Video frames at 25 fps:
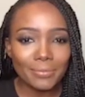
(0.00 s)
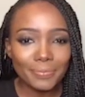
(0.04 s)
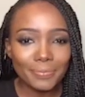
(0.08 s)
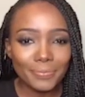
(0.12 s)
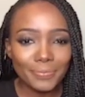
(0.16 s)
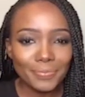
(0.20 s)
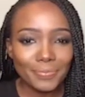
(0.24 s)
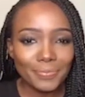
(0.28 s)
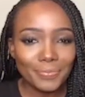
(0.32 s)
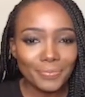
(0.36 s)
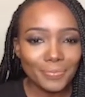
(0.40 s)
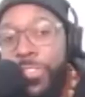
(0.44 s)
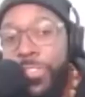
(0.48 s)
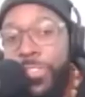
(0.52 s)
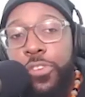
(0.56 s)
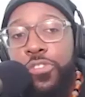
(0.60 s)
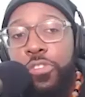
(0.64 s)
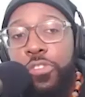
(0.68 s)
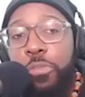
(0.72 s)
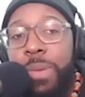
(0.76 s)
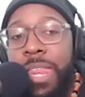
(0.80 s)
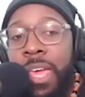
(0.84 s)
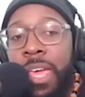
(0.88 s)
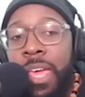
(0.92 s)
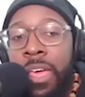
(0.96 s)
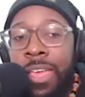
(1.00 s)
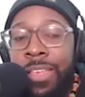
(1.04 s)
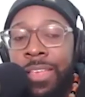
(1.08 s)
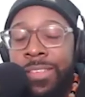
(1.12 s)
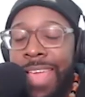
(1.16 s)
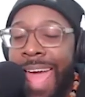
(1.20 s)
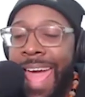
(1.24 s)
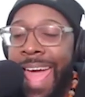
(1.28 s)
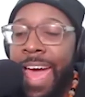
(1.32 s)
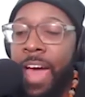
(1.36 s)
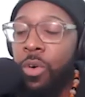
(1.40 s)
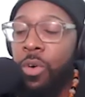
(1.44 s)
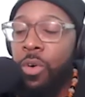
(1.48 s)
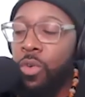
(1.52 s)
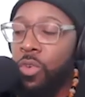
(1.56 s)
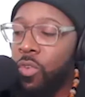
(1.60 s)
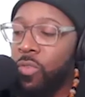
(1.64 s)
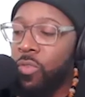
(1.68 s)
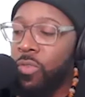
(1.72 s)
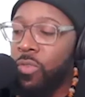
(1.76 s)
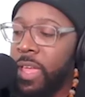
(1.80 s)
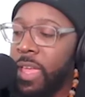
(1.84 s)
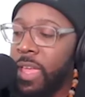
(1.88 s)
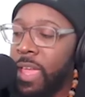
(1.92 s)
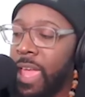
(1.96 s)
My social media is at
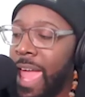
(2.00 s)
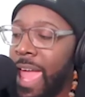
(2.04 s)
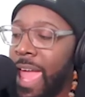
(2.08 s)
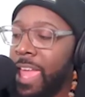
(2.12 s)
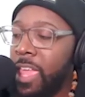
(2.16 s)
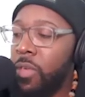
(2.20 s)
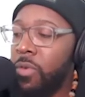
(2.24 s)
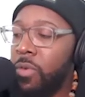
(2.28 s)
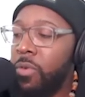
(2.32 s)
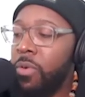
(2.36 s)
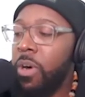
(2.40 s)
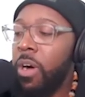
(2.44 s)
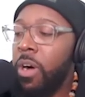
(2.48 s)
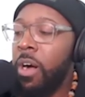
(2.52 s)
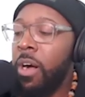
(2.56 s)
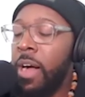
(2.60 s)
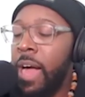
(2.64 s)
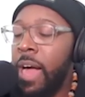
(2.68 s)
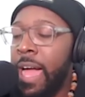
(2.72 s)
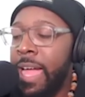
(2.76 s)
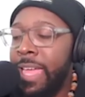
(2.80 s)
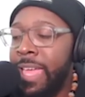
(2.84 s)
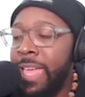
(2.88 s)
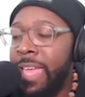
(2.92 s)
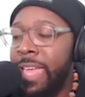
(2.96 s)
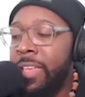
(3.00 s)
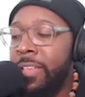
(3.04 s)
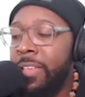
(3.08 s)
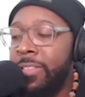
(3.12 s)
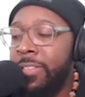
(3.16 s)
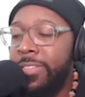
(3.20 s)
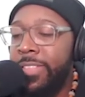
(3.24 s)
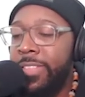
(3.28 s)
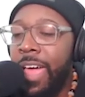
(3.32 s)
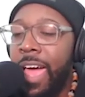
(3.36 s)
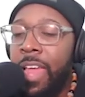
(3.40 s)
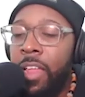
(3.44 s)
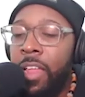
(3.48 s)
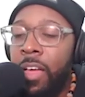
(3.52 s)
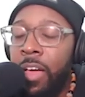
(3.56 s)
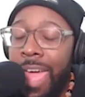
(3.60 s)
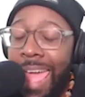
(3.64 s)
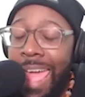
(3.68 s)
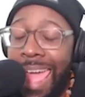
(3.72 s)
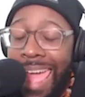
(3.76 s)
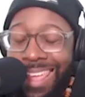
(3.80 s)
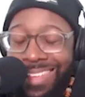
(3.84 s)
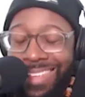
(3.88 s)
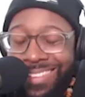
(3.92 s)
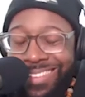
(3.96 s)
Aurie, A U R I E, Styla,
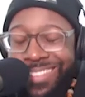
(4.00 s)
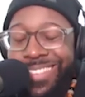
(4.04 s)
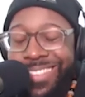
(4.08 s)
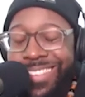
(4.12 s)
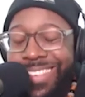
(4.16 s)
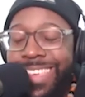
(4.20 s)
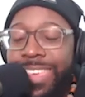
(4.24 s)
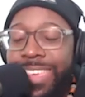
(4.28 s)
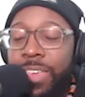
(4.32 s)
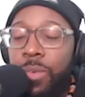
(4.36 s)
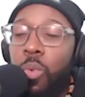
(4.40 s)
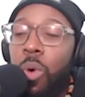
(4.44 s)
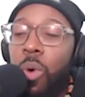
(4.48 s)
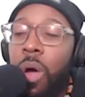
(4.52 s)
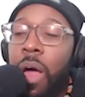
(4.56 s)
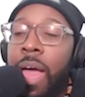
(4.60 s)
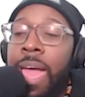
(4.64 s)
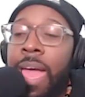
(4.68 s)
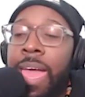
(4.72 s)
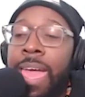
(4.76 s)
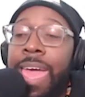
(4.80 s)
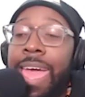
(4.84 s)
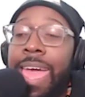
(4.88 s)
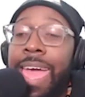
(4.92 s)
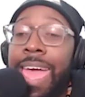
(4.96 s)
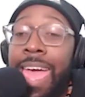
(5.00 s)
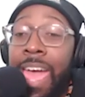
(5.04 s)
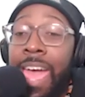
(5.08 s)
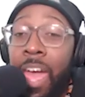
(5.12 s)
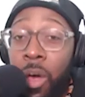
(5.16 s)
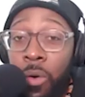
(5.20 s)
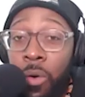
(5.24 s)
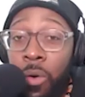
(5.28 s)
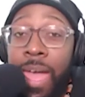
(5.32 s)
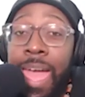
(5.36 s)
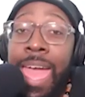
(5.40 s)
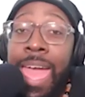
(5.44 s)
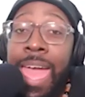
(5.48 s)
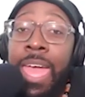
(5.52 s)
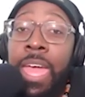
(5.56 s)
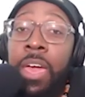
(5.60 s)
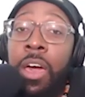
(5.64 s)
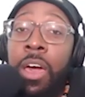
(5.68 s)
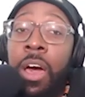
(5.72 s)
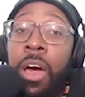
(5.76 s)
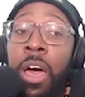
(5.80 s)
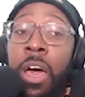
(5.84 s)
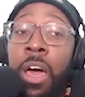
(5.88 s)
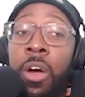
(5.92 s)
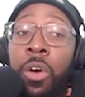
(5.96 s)
S T Y L A. Uh,
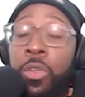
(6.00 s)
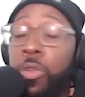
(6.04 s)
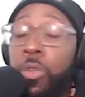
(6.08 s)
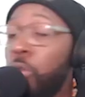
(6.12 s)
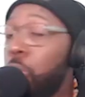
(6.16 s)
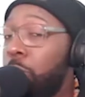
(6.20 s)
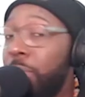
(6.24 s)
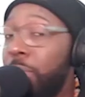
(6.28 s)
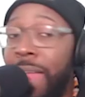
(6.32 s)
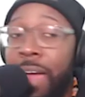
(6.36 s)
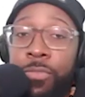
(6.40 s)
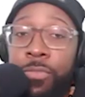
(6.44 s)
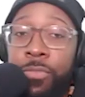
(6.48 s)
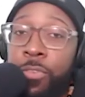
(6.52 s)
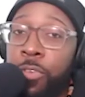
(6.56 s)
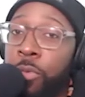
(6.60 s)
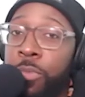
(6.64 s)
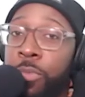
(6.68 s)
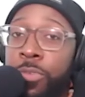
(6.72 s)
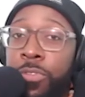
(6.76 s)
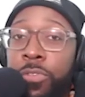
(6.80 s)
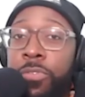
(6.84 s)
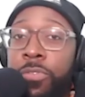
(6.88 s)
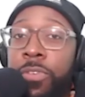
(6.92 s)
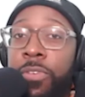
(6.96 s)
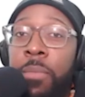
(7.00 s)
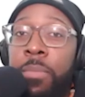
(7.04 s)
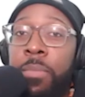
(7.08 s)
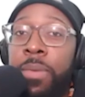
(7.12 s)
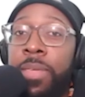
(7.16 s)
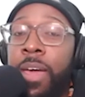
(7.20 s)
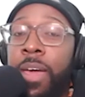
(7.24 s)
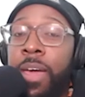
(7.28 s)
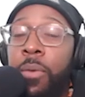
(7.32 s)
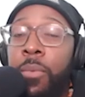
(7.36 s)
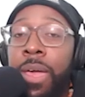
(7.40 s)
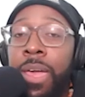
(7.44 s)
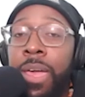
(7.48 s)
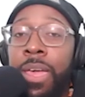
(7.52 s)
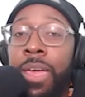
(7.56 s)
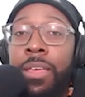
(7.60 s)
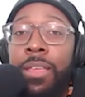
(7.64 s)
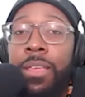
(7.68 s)
on all platforms, you'll find me that way.